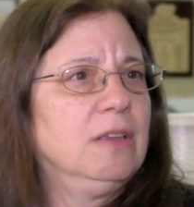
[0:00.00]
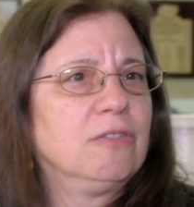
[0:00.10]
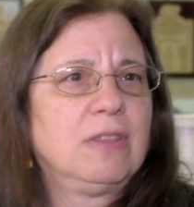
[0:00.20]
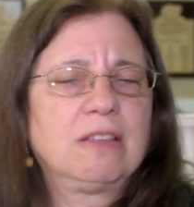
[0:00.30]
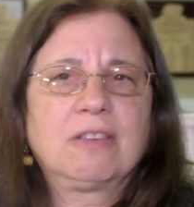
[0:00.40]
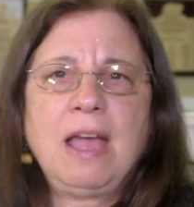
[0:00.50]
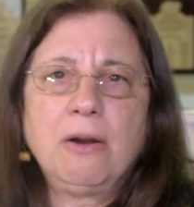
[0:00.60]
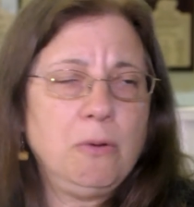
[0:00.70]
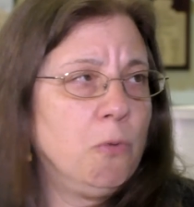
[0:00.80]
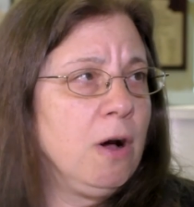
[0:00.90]
So that's
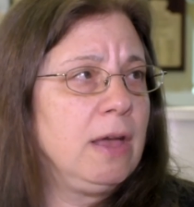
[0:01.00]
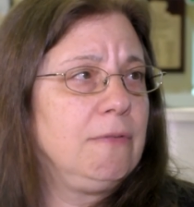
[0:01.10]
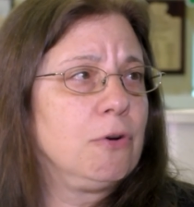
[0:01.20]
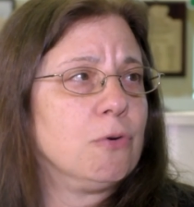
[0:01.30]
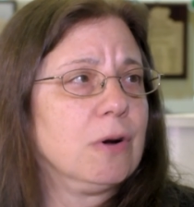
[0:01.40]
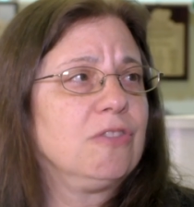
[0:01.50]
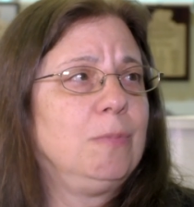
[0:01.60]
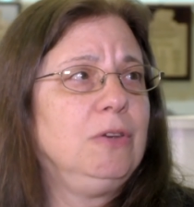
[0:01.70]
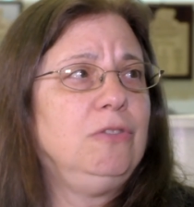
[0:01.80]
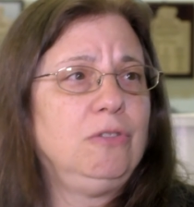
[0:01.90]
countywide, of course,
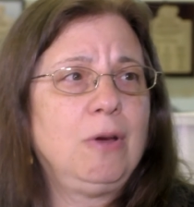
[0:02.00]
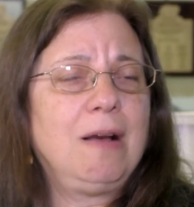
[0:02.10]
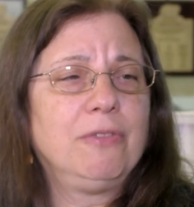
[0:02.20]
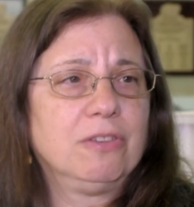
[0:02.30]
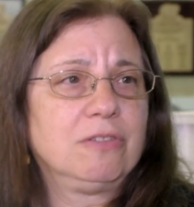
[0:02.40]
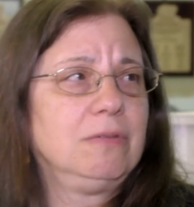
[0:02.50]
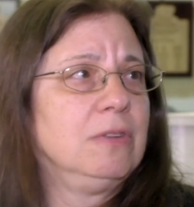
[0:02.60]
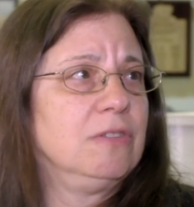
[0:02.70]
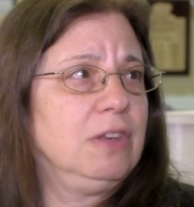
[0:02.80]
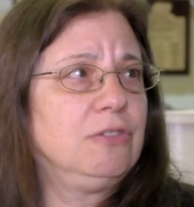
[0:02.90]
but you do have this
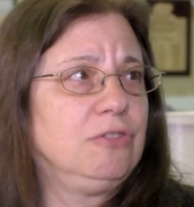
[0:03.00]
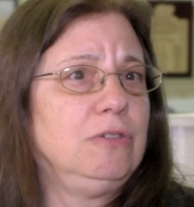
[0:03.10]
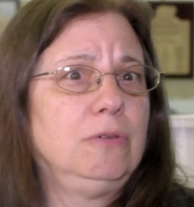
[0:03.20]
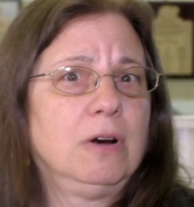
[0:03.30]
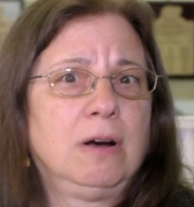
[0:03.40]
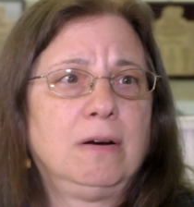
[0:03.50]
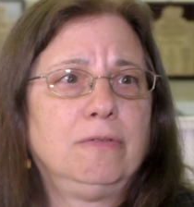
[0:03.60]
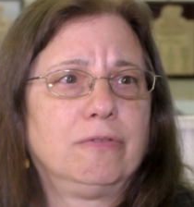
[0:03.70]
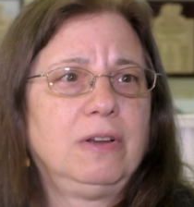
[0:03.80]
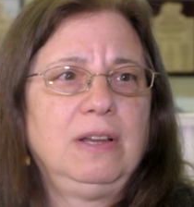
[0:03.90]
issue
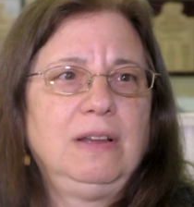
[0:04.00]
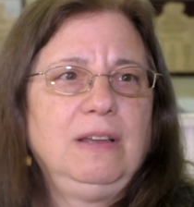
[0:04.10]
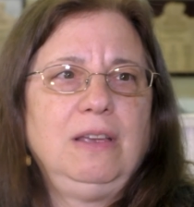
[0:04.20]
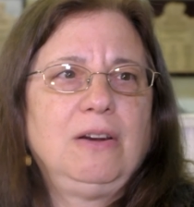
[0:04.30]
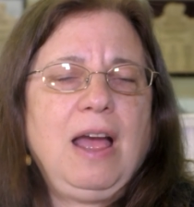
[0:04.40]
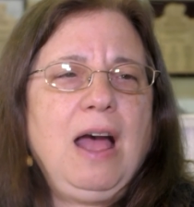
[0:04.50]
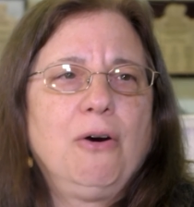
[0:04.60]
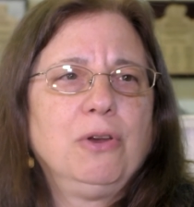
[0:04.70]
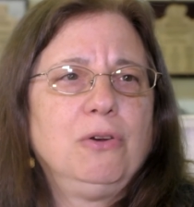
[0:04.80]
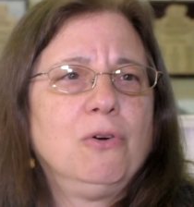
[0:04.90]
of, you know,
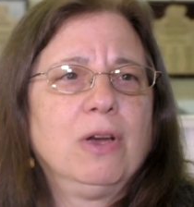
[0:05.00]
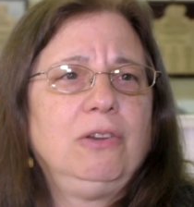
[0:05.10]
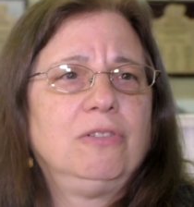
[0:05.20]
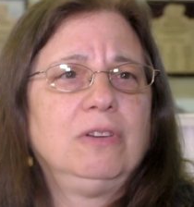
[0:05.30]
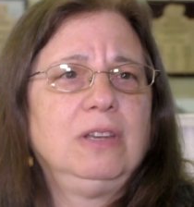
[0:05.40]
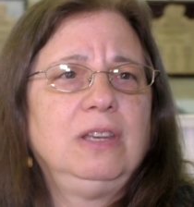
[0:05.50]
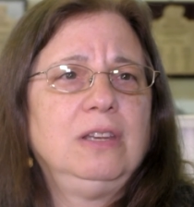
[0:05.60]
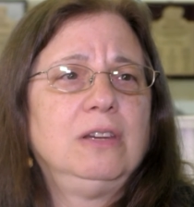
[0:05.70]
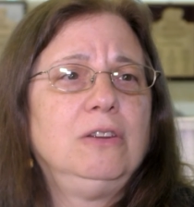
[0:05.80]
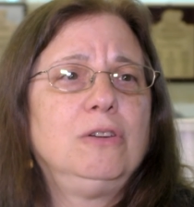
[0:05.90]
how are you going to,
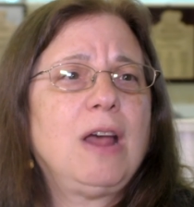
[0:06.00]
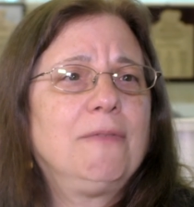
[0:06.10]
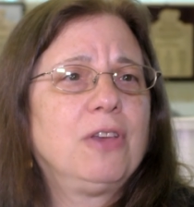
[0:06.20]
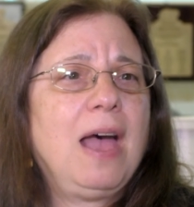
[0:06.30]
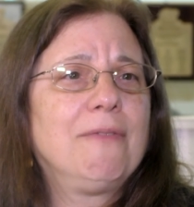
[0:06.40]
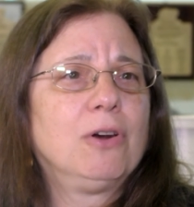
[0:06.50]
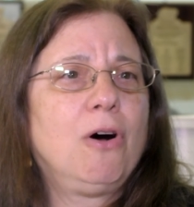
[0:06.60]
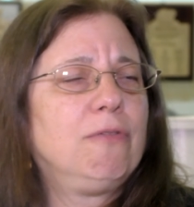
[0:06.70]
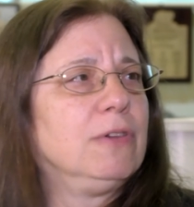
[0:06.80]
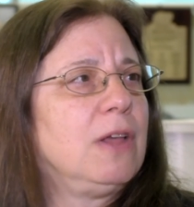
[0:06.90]
you'd have to have an
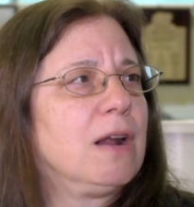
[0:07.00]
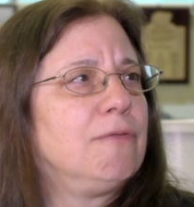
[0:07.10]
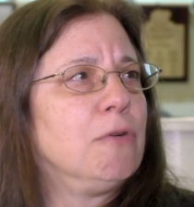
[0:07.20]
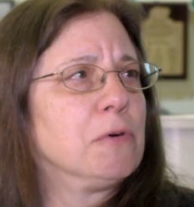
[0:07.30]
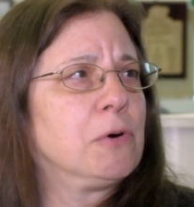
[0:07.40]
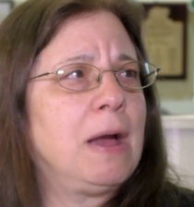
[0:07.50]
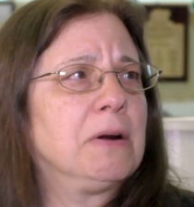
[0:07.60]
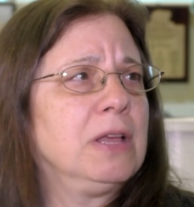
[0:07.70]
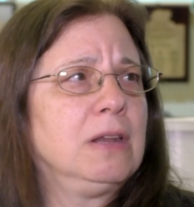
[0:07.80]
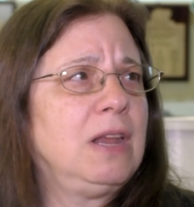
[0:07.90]
awful lot of
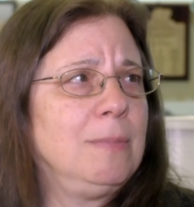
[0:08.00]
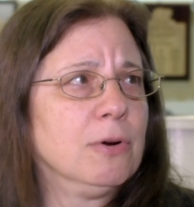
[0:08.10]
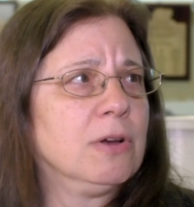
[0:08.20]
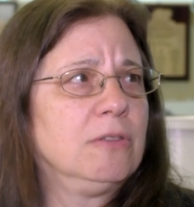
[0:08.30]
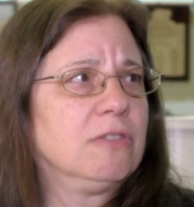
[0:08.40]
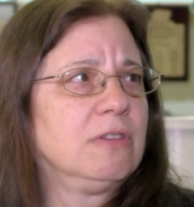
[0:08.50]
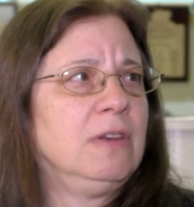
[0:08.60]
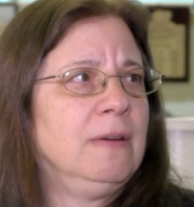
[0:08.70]
overcrowding in neighborhoods